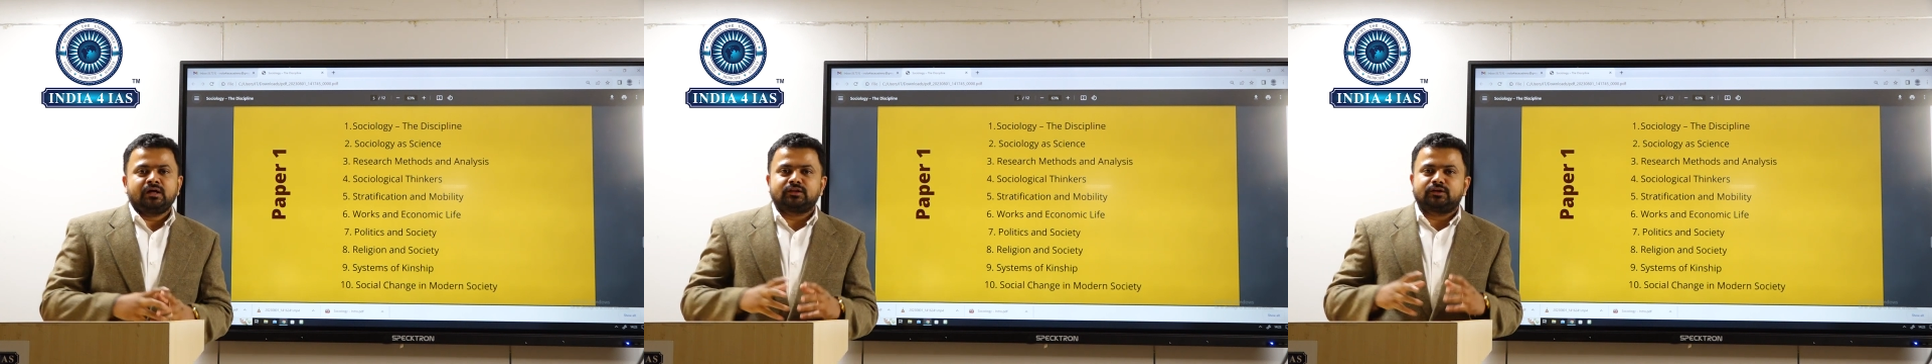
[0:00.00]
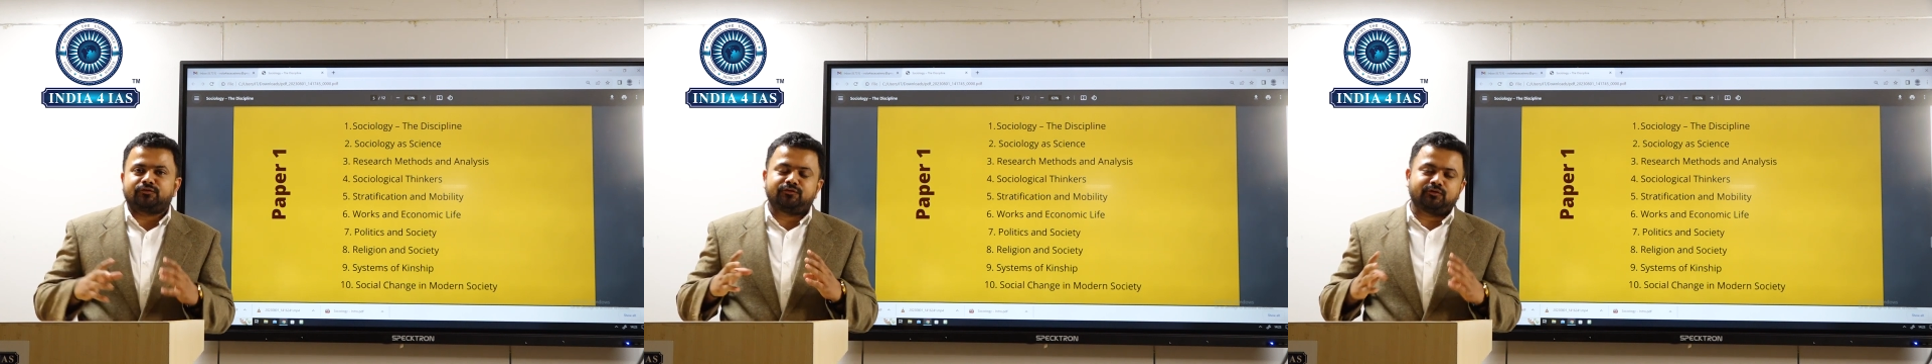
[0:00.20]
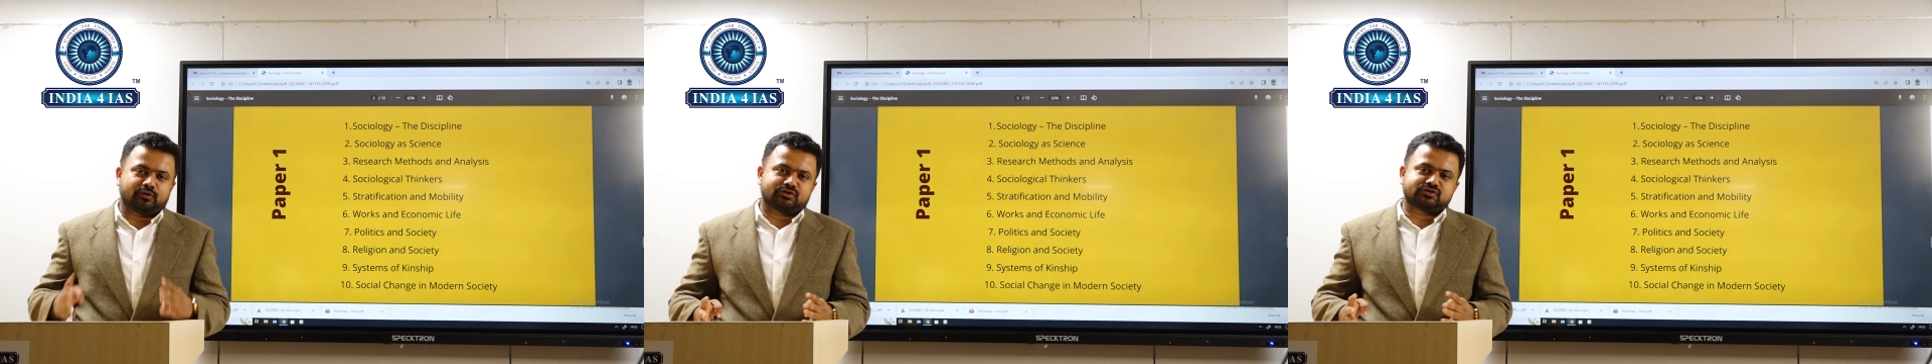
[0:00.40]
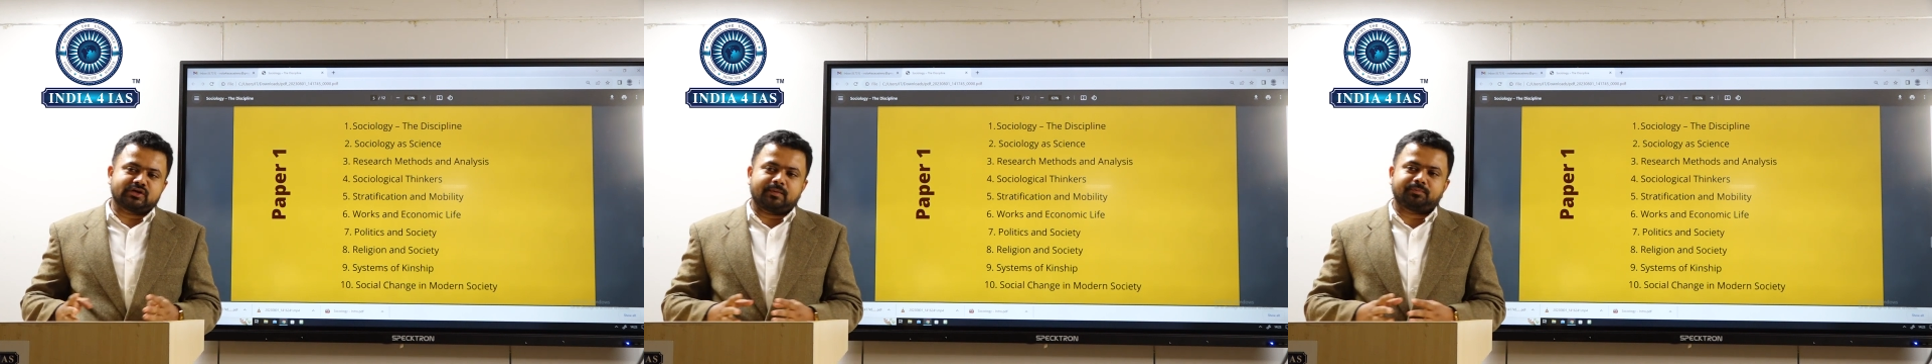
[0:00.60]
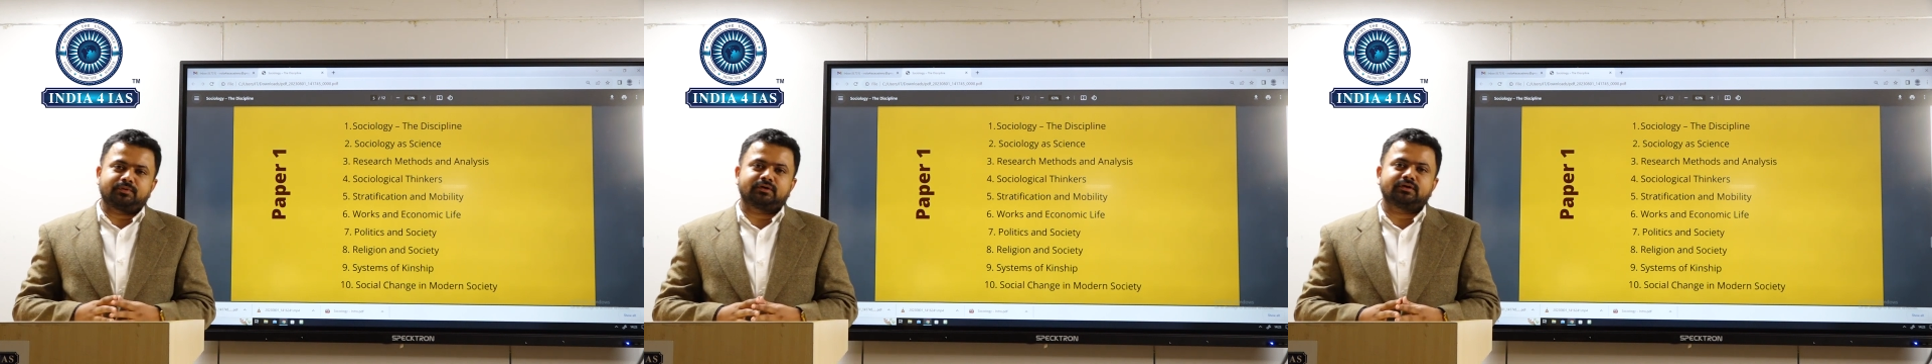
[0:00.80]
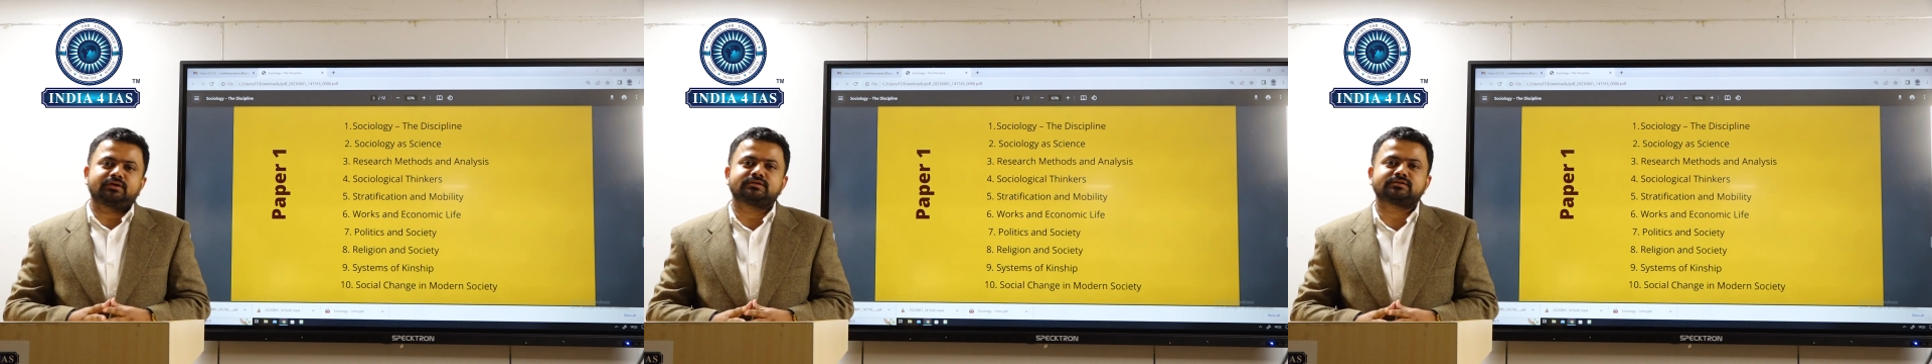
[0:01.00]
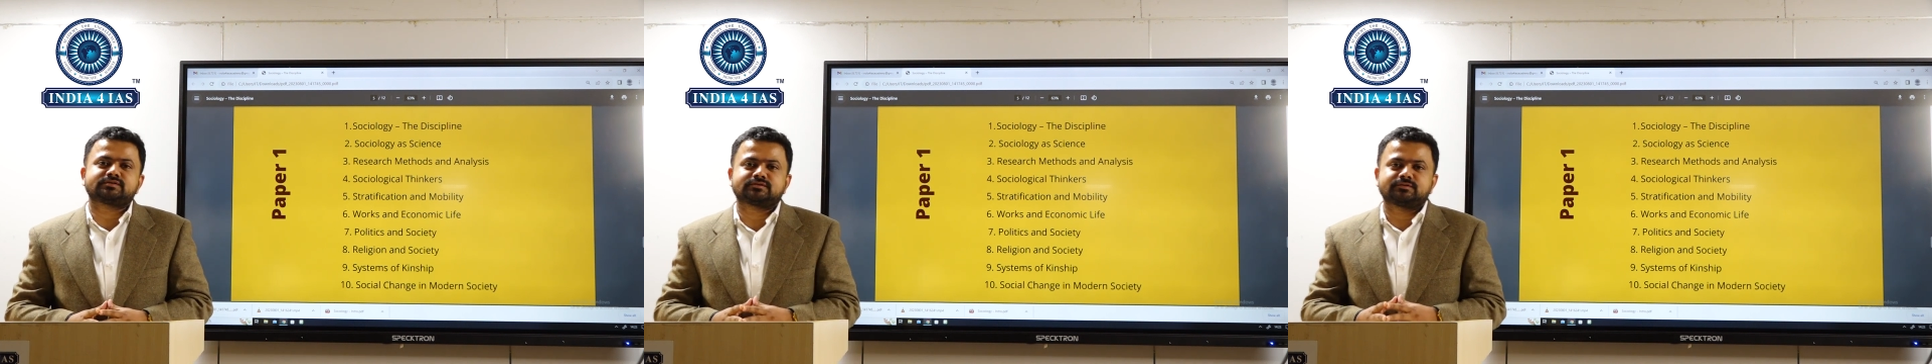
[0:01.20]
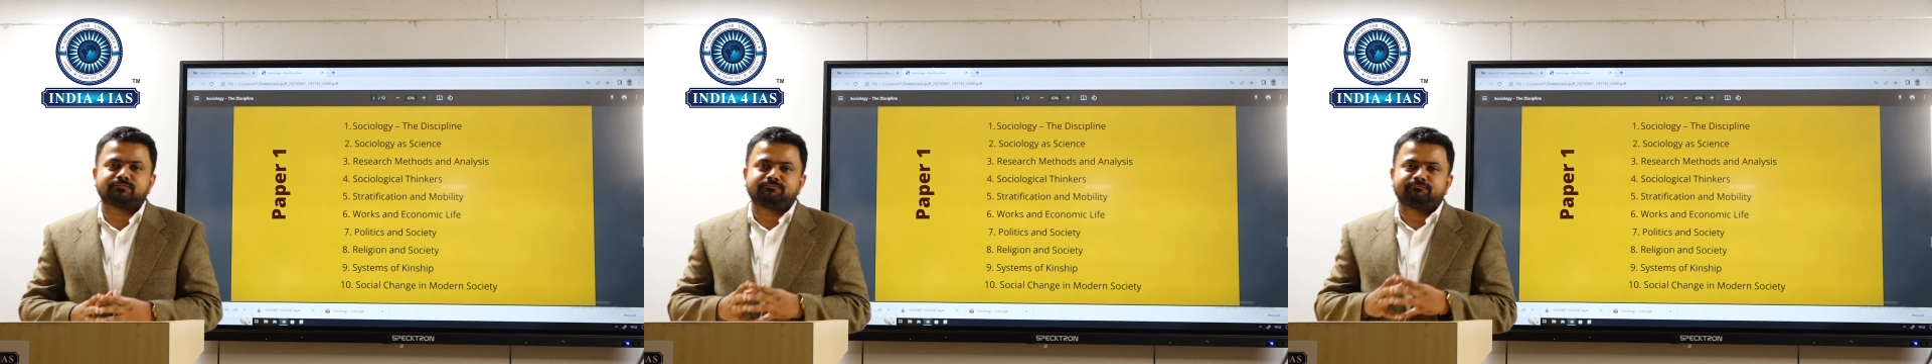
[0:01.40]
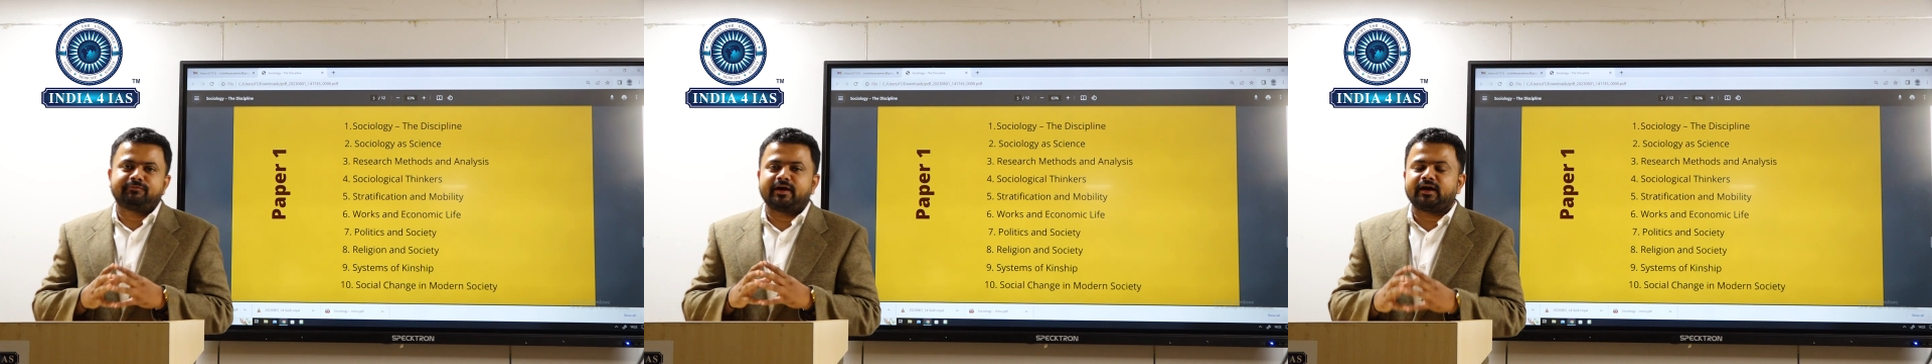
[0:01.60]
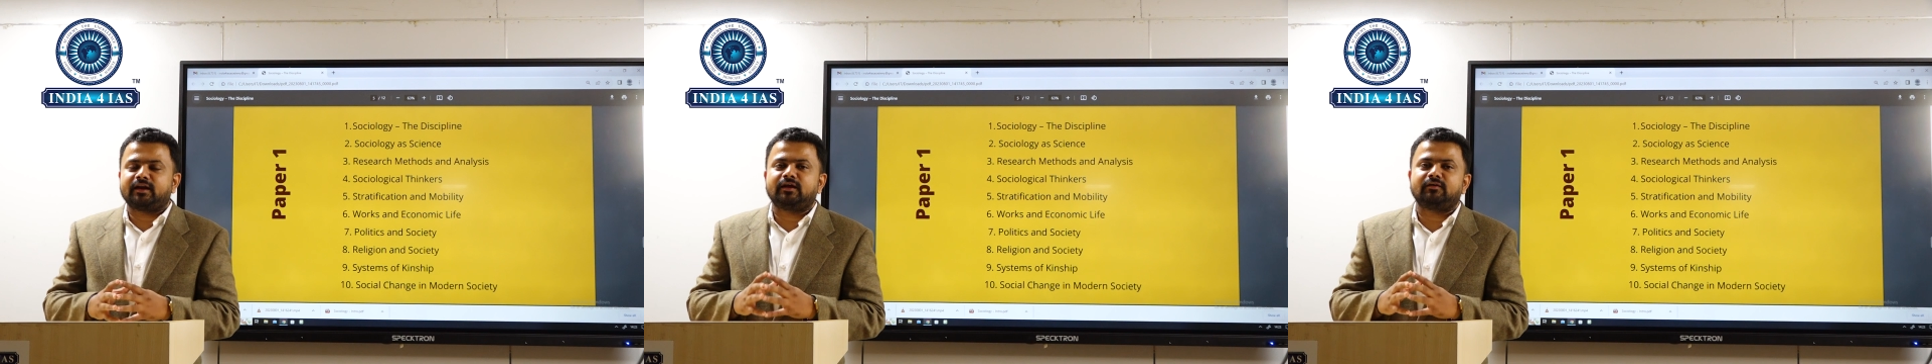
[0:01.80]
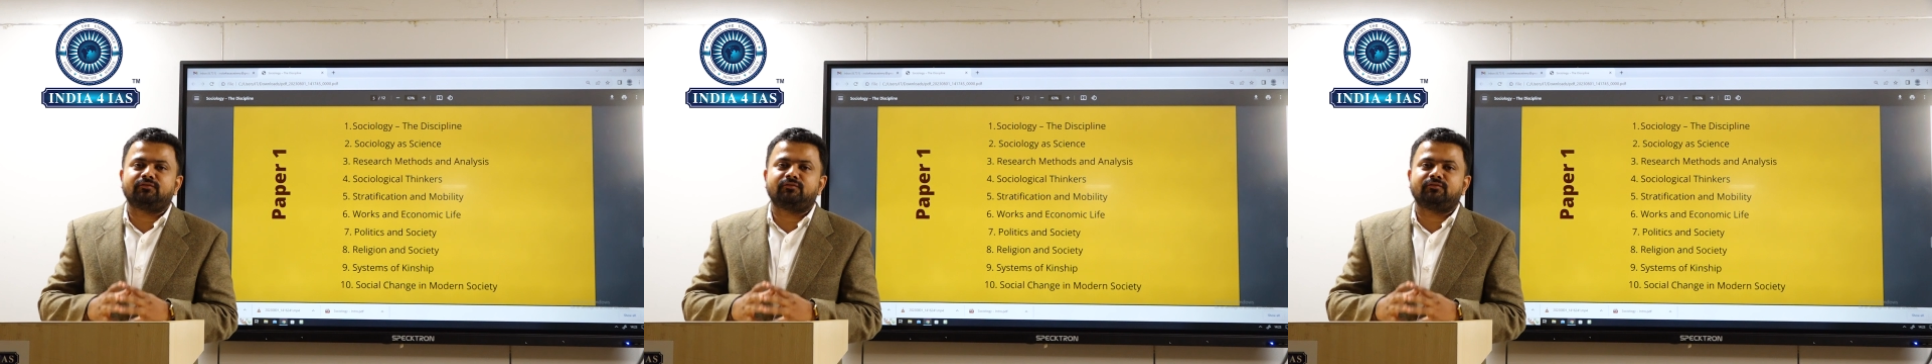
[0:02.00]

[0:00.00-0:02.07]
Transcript: The fourth chapter is the very,